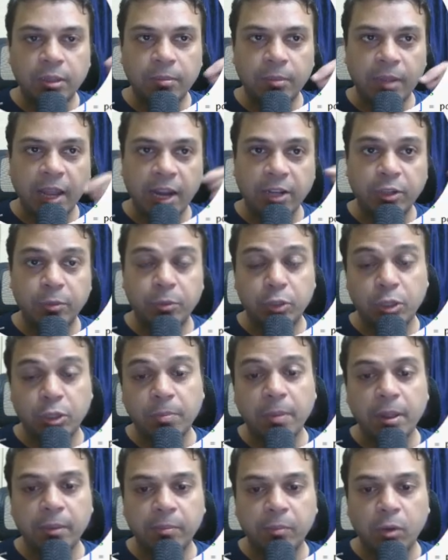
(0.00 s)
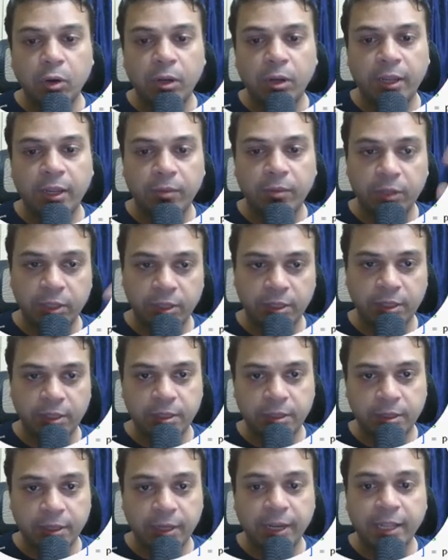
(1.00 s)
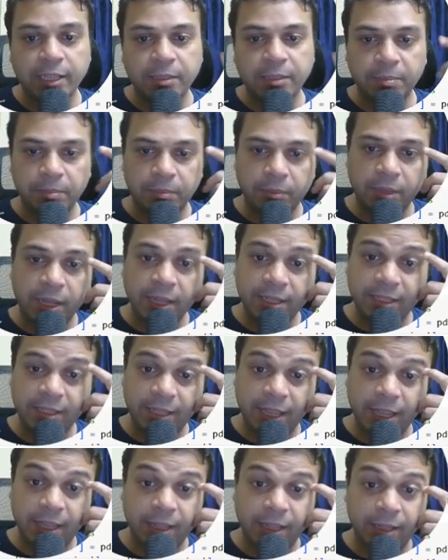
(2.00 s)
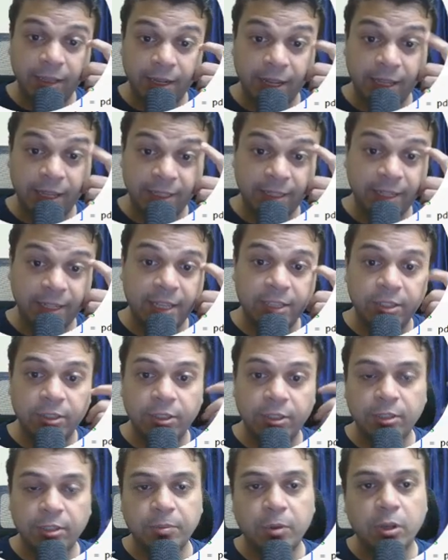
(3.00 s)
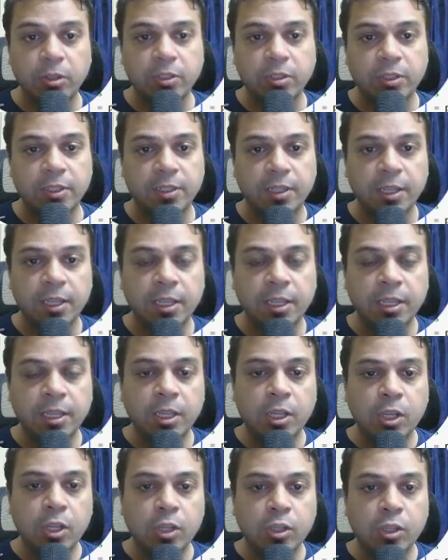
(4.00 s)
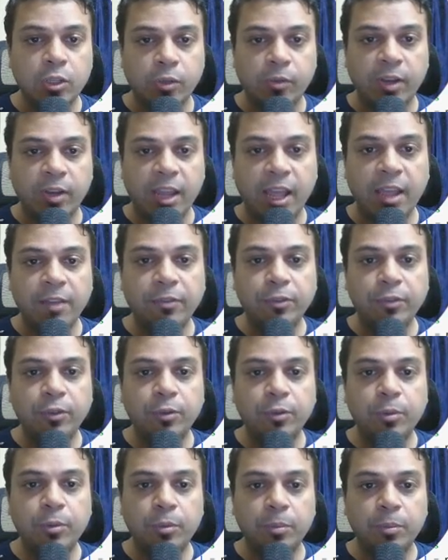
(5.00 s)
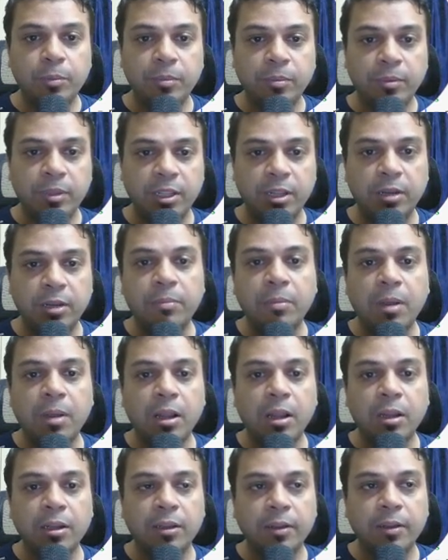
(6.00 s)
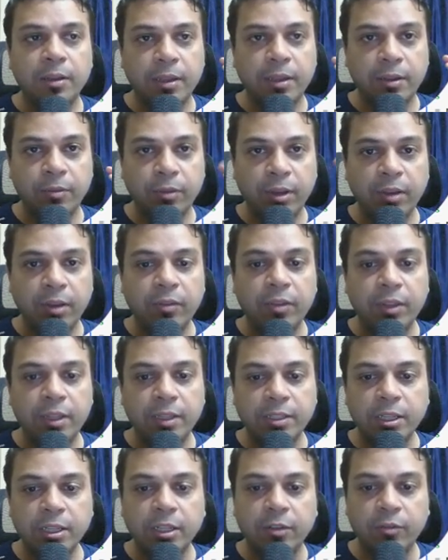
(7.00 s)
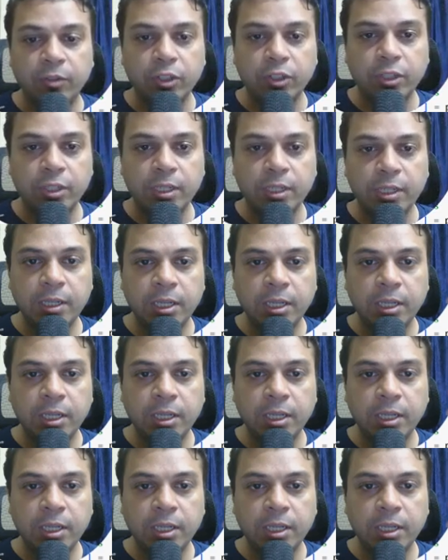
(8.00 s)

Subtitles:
attribution path modeling, which is the next thing, the next stage in this process. So you will have to earmark whenever there's a conversion